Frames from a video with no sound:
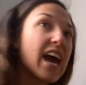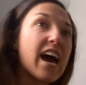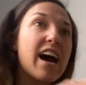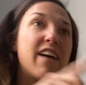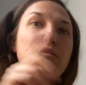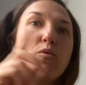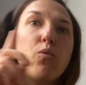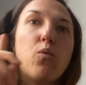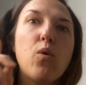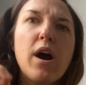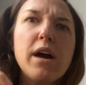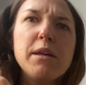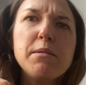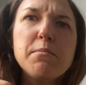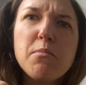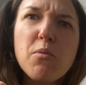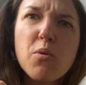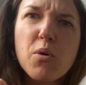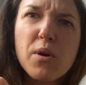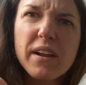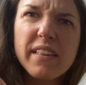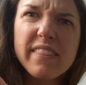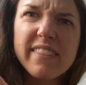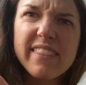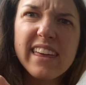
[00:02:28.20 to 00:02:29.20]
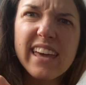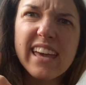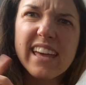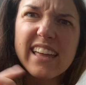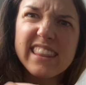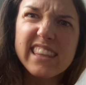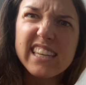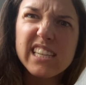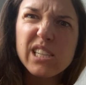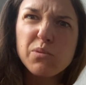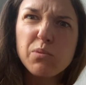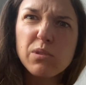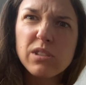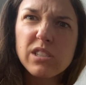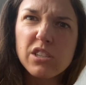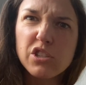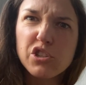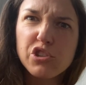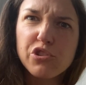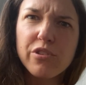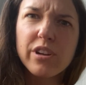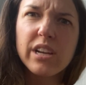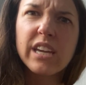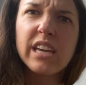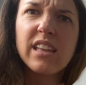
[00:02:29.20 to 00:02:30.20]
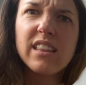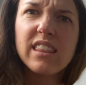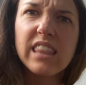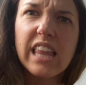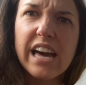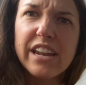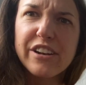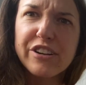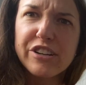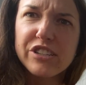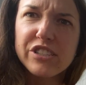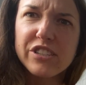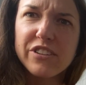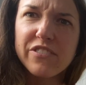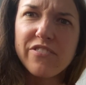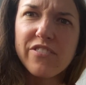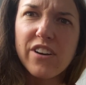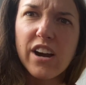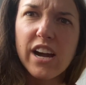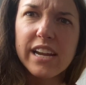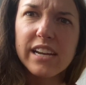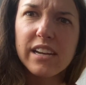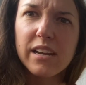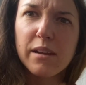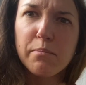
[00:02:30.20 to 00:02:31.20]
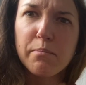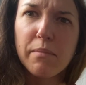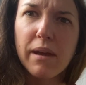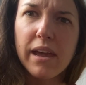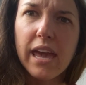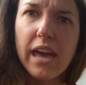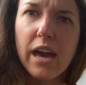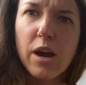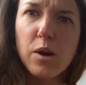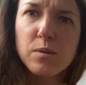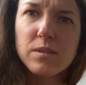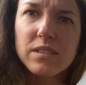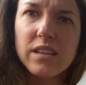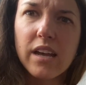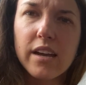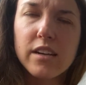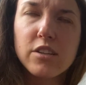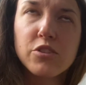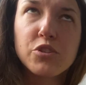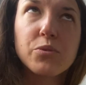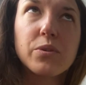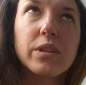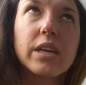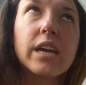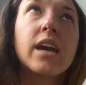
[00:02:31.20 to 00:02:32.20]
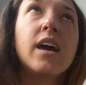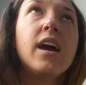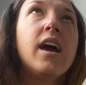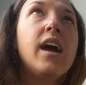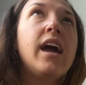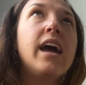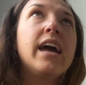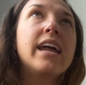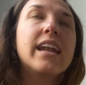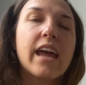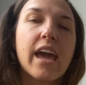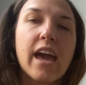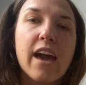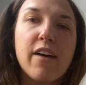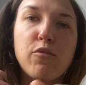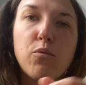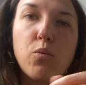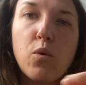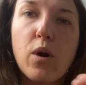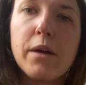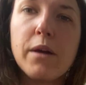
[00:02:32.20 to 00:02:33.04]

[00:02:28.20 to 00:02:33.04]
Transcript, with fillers: have one more thing. This was a tricky letter to find in my house, actually. And I have